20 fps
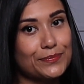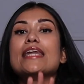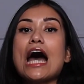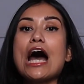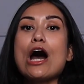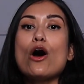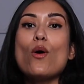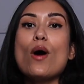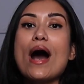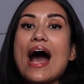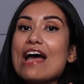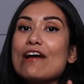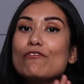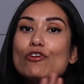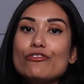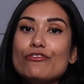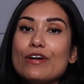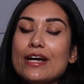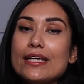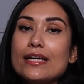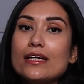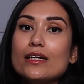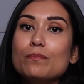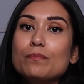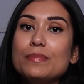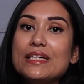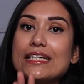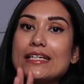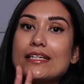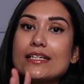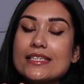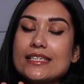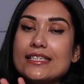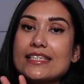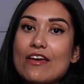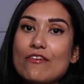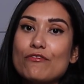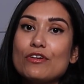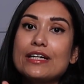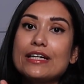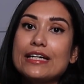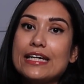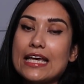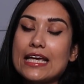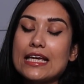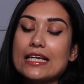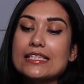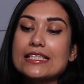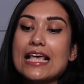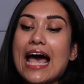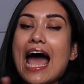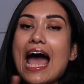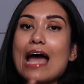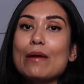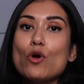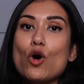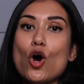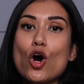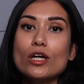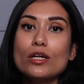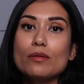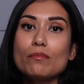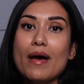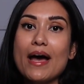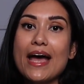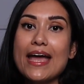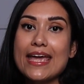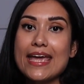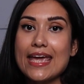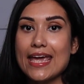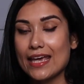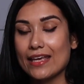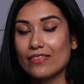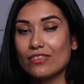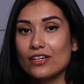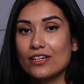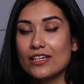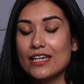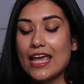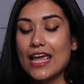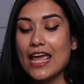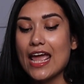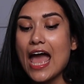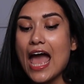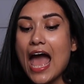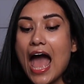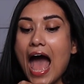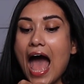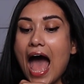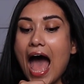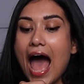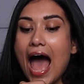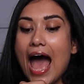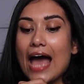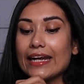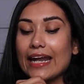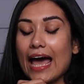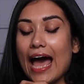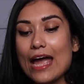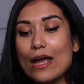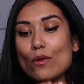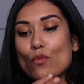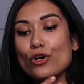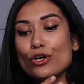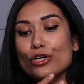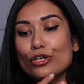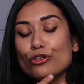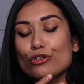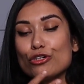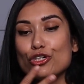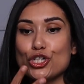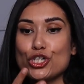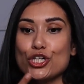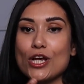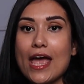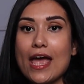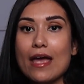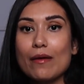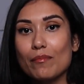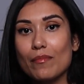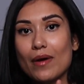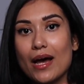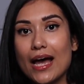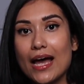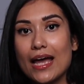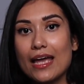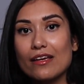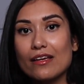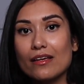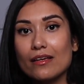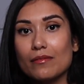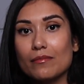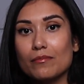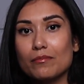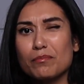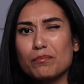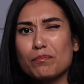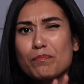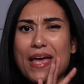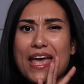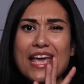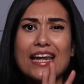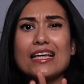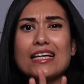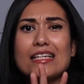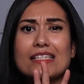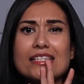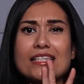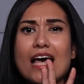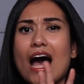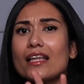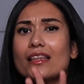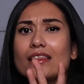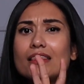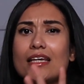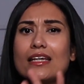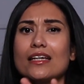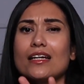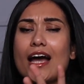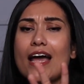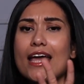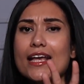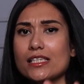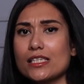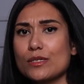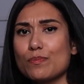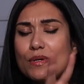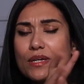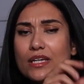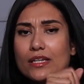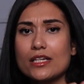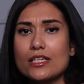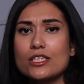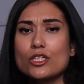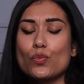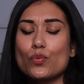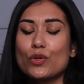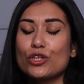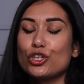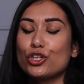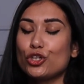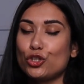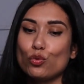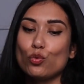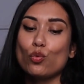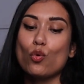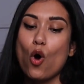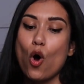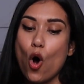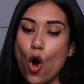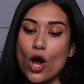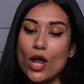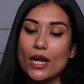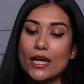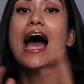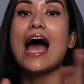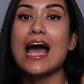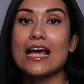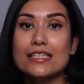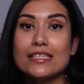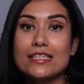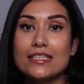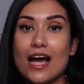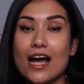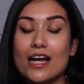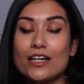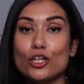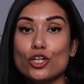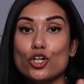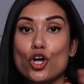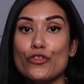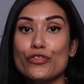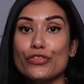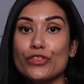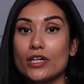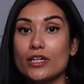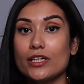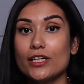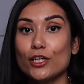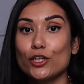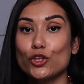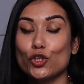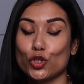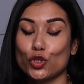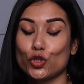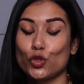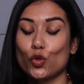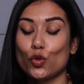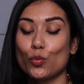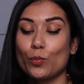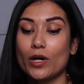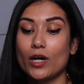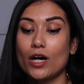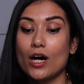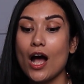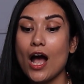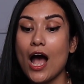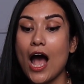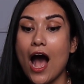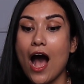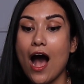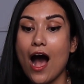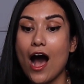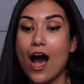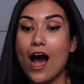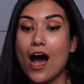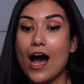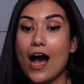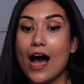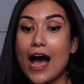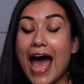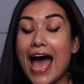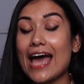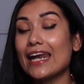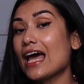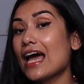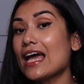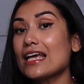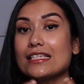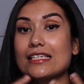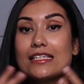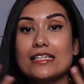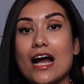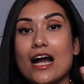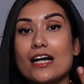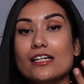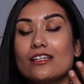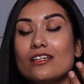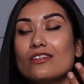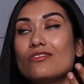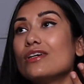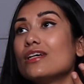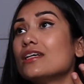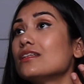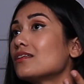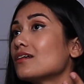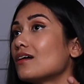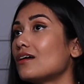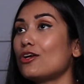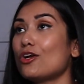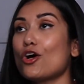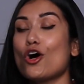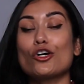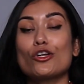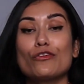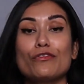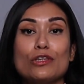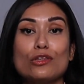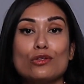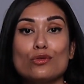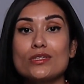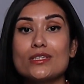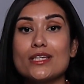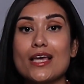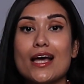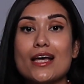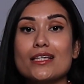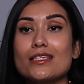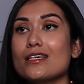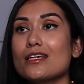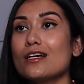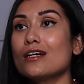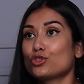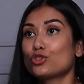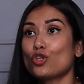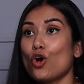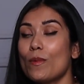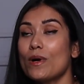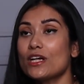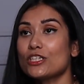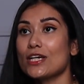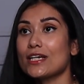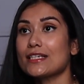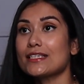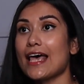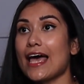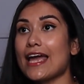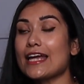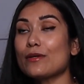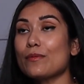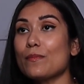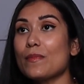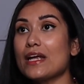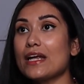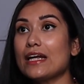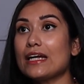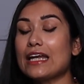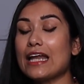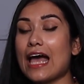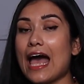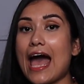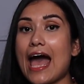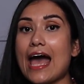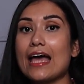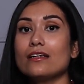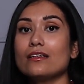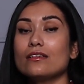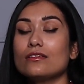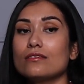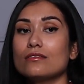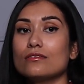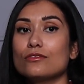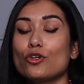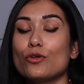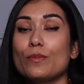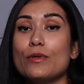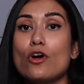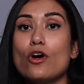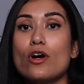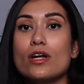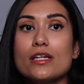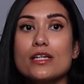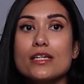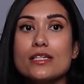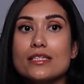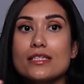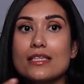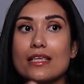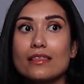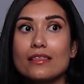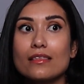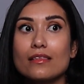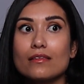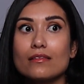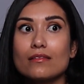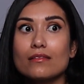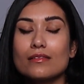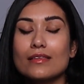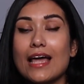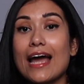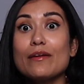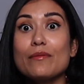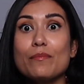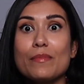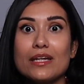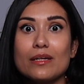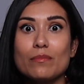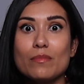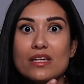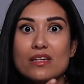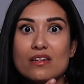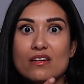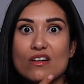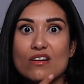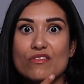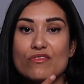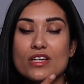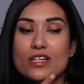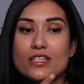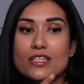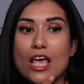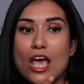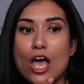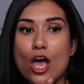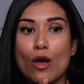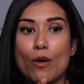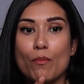Now, I've already completed 7 days. I'm on my 8th day. And I wanted to share my pehle 7 din ka experience with you all. I started on 30th October. And I started with a lot of enthusiasm, so much excitement, and to be honest, that made me nervous.